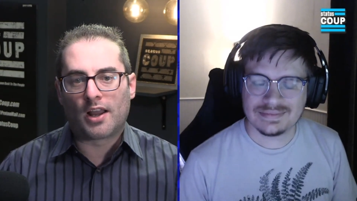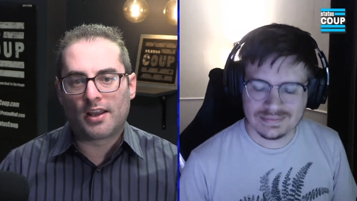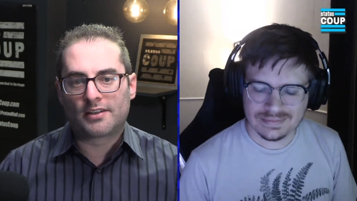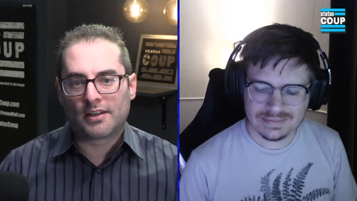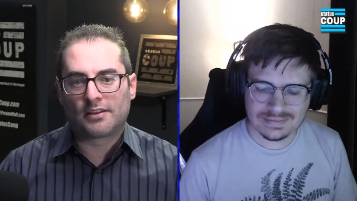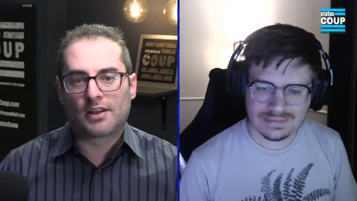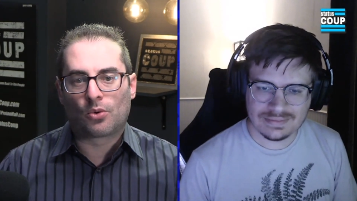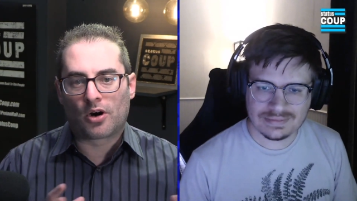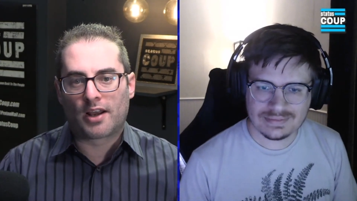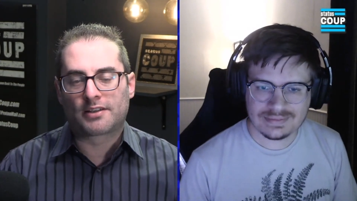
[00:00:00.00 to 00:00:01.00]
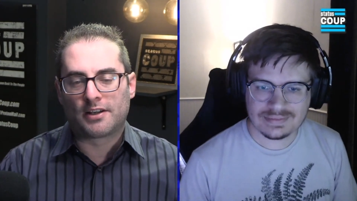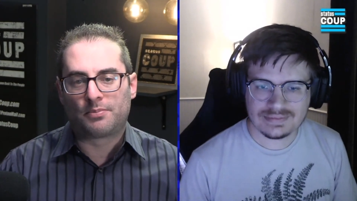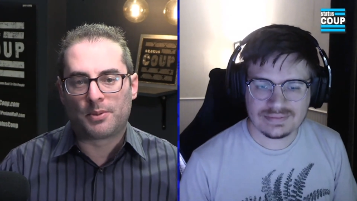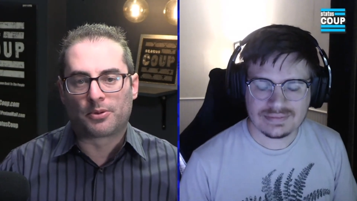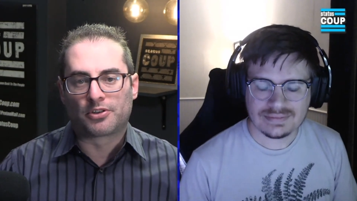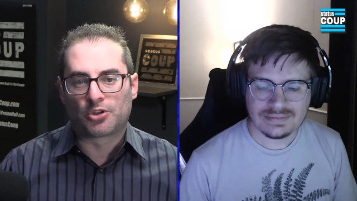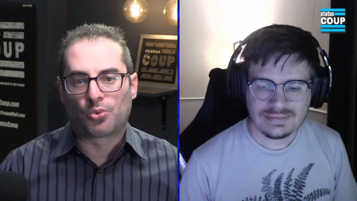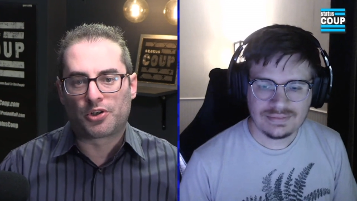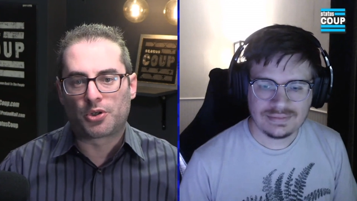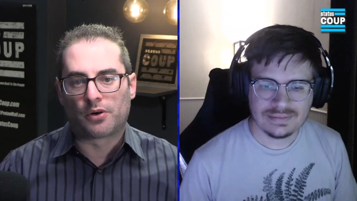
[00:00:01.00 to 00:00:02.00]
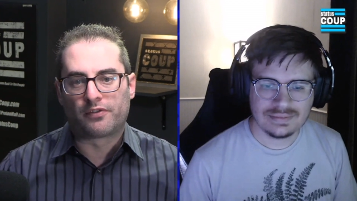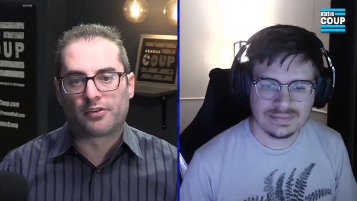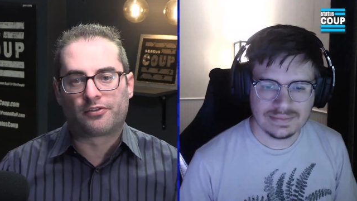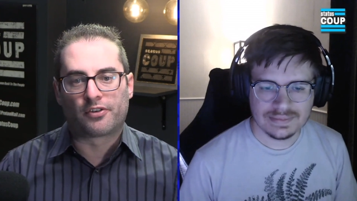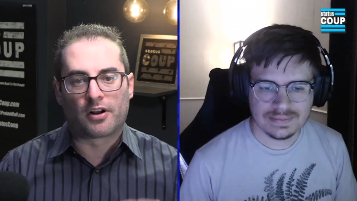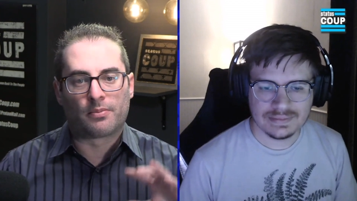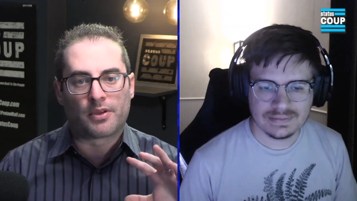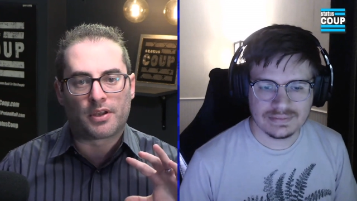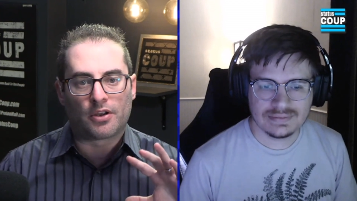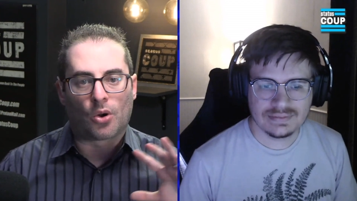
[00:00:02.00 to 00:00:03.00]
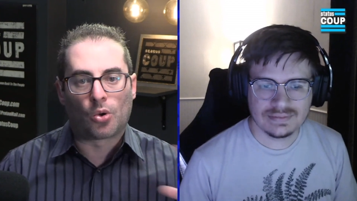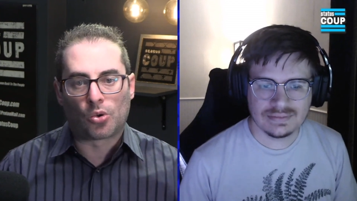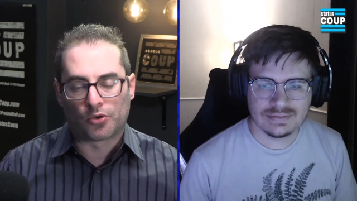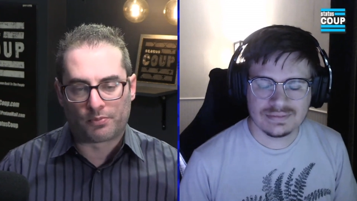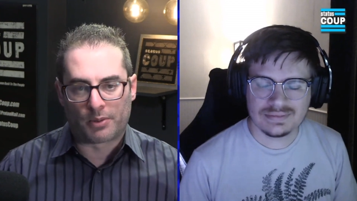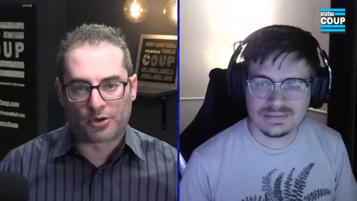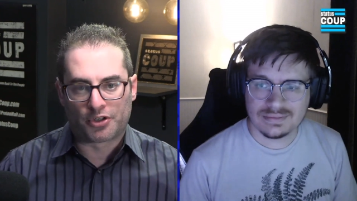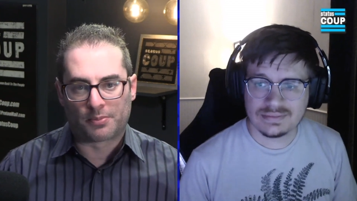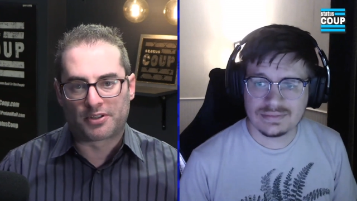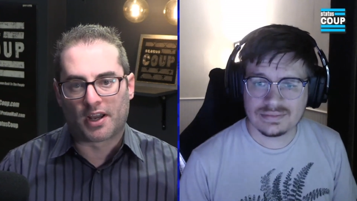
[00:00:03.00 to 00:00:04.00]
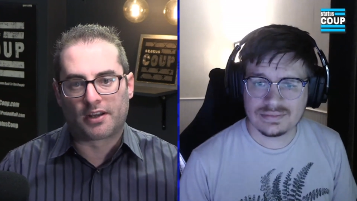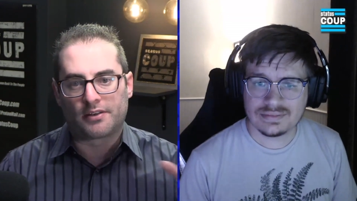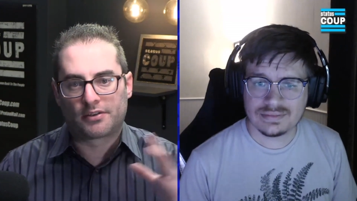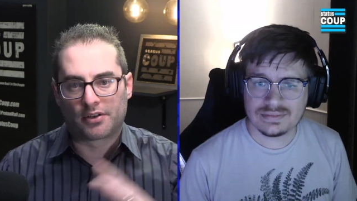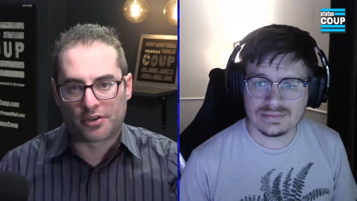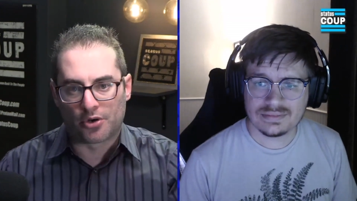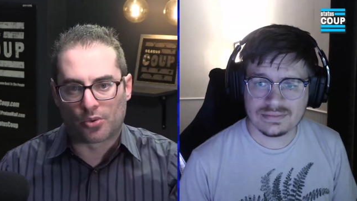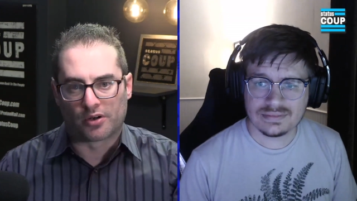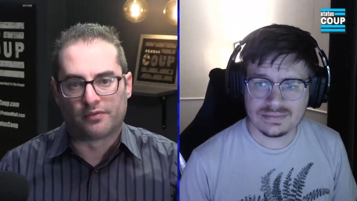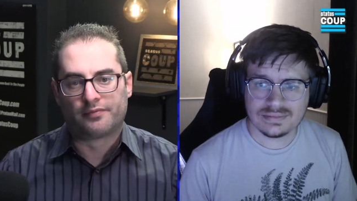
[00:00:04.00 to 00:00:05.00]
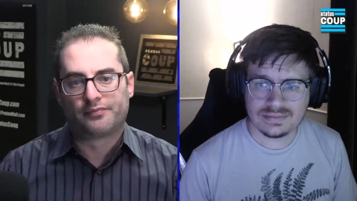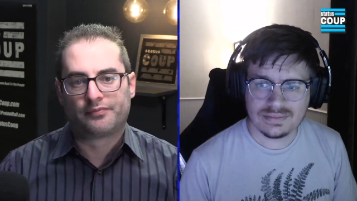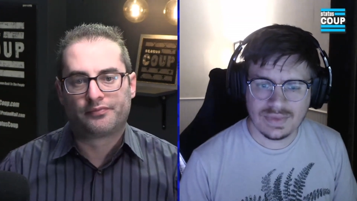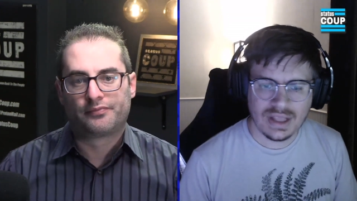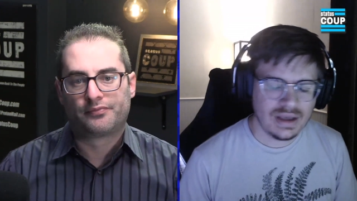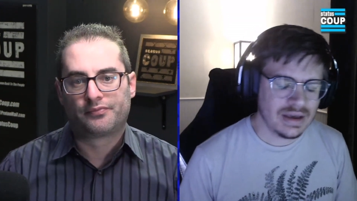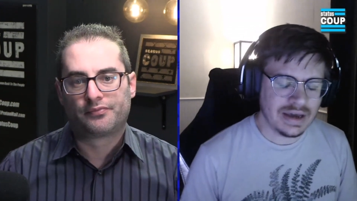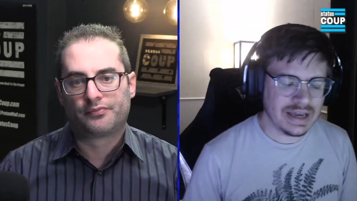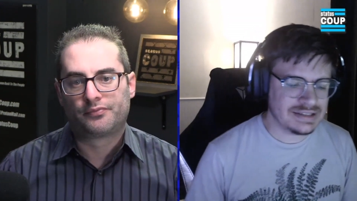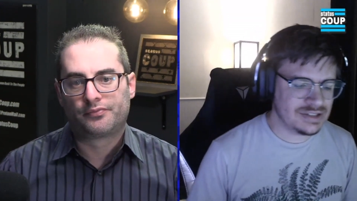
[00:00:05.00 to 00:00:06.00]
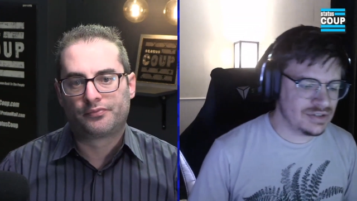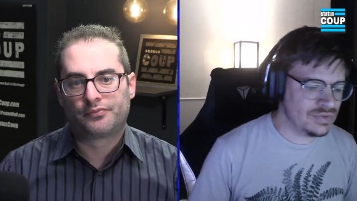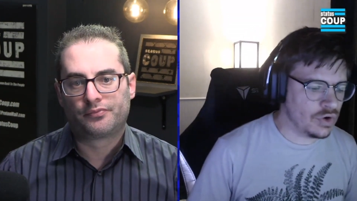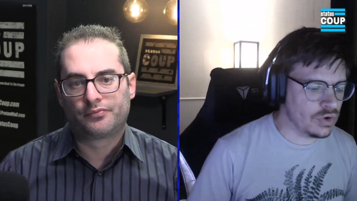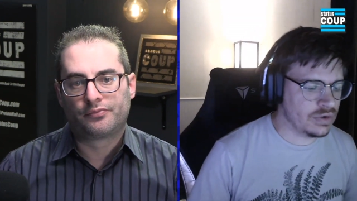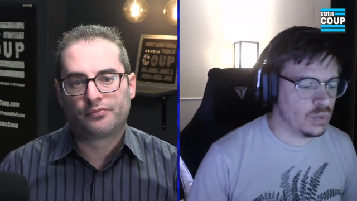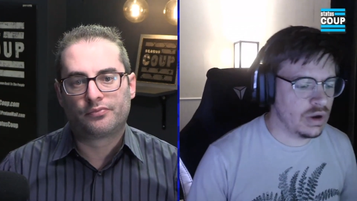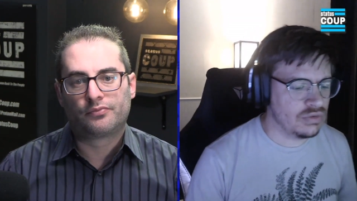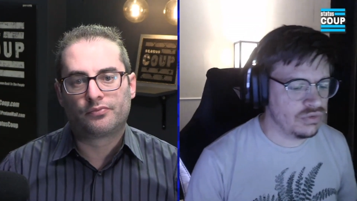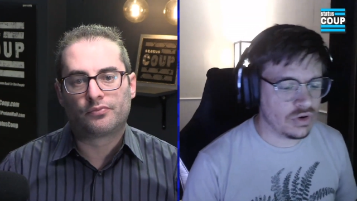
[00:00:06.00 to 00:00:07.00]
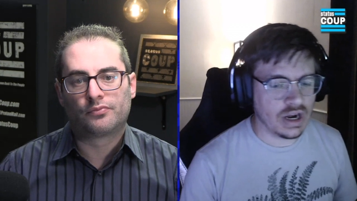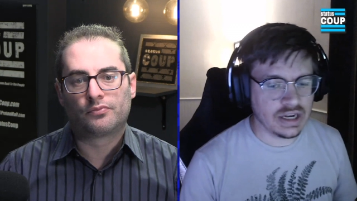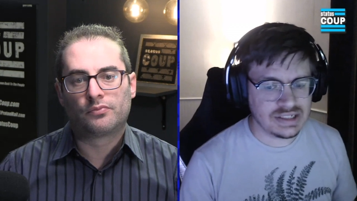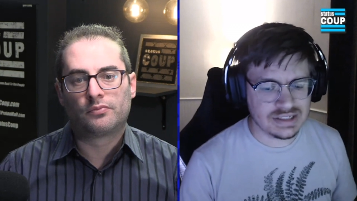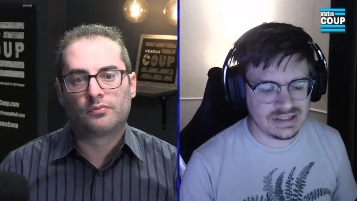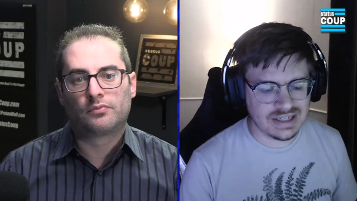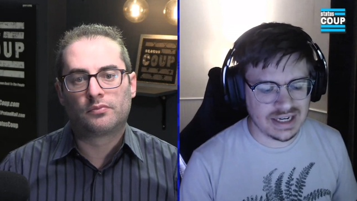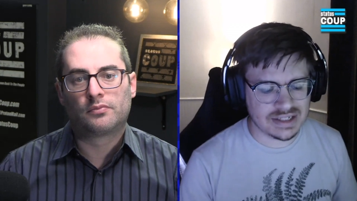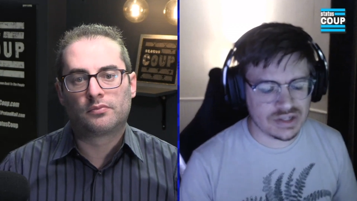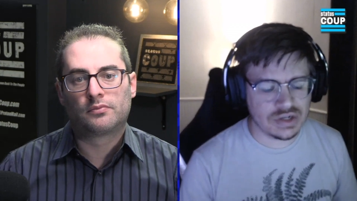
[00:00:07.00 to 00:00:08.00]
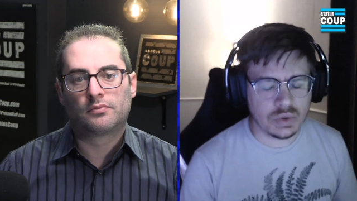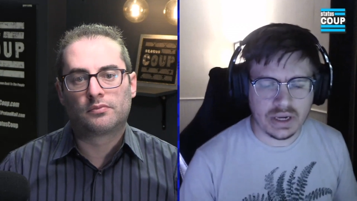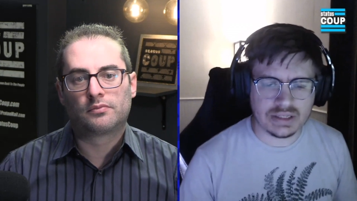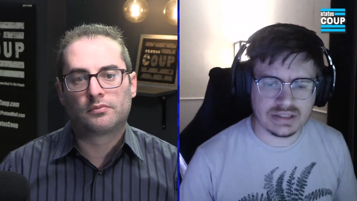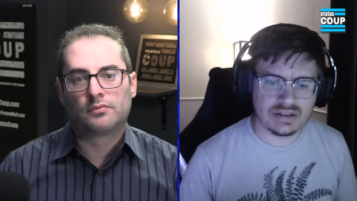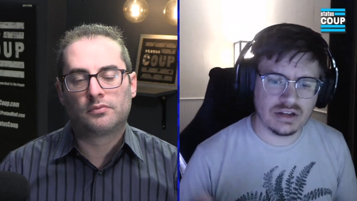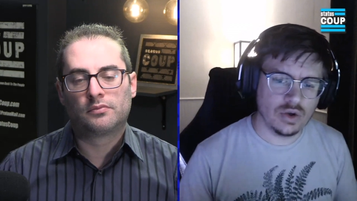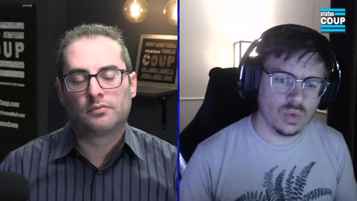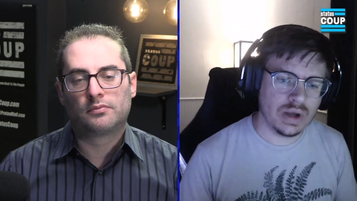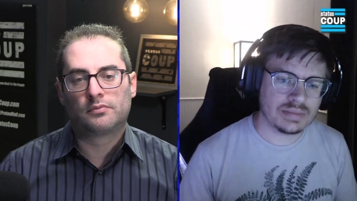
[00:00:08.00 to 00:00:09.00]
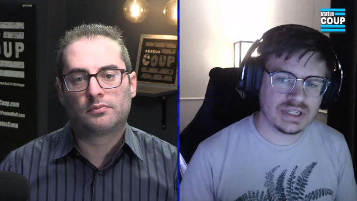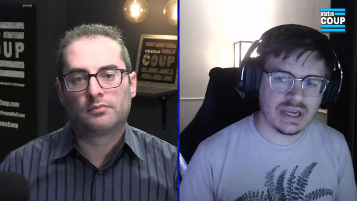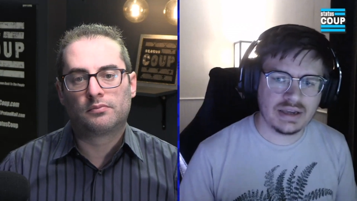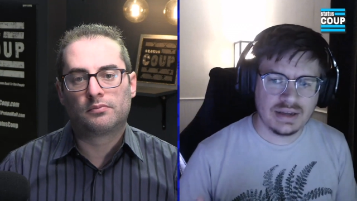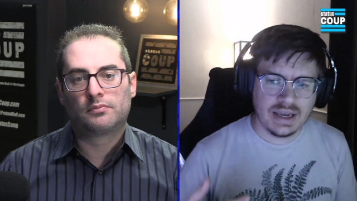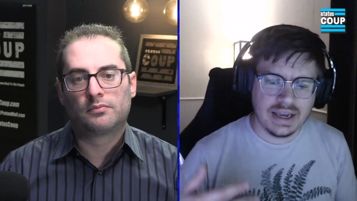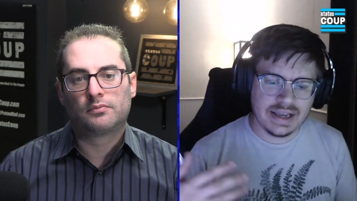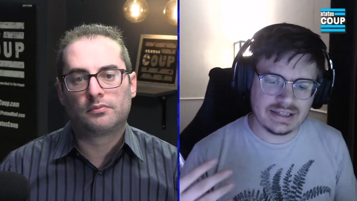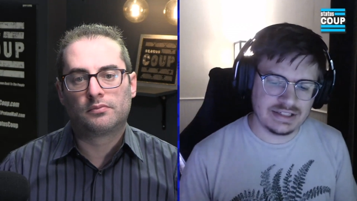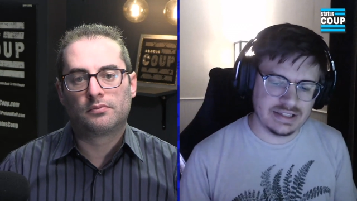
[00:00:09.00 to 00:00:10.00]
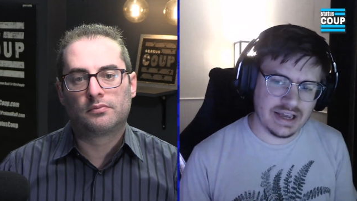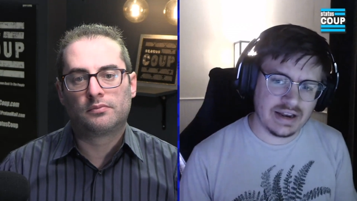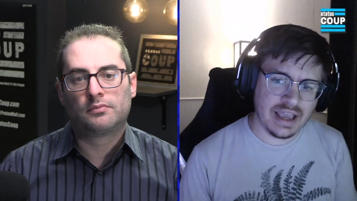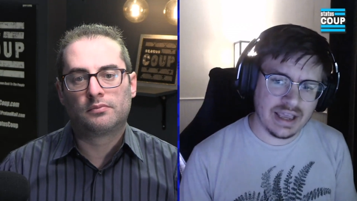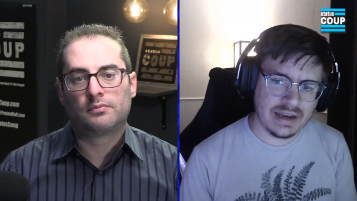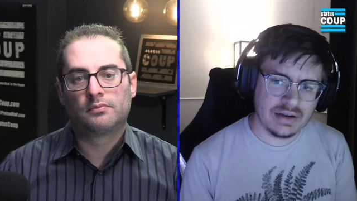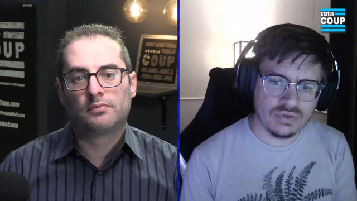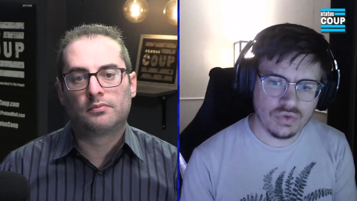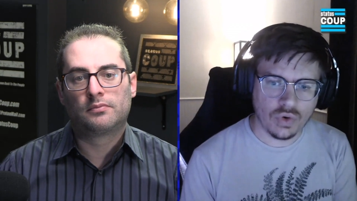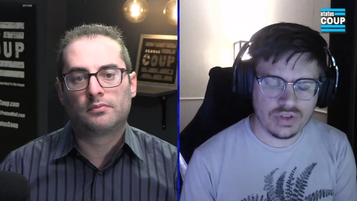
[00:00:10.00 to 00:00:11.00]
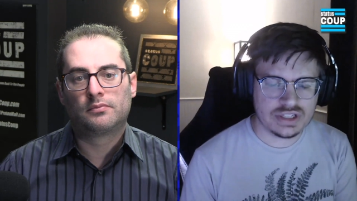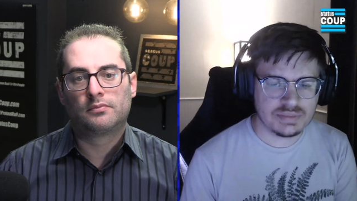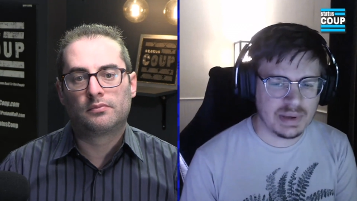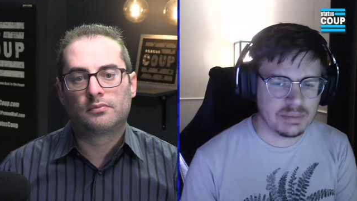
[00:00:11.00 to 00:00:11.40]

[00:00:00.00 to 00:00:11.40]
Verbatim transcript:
Speaker 1: is it that we're asking people to switch over from the old membership site to the new one?
Speaker 2: It's twofold. One for us is Status Coup. It's the new website is dedicated for this